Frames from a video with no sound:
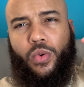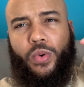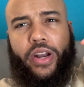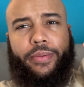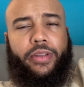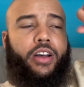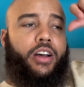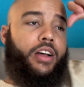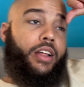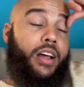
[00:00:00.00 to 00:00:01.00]
What up,
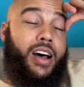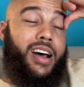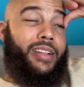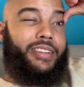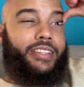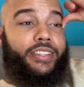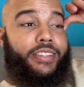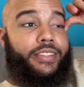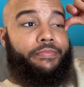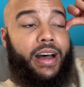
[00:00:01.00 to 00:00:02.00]
y'all? This
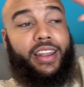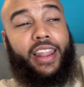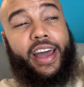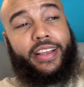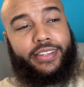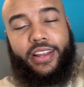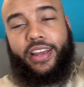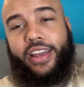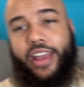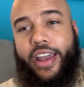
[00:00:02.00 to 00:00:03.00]
is my last
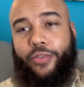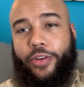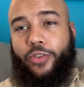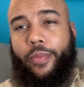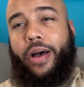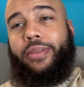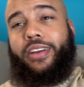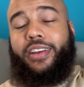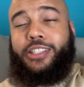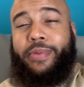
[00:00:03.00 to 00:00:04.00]
day at Riu
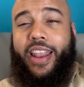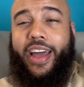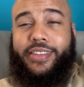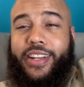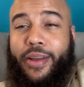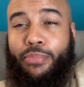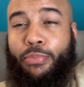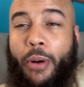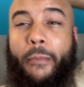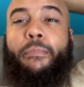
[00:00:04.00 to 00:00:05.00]
Republica. It's my last day in
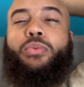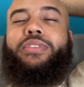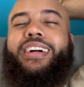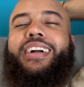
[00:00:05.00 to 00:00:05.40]
Punta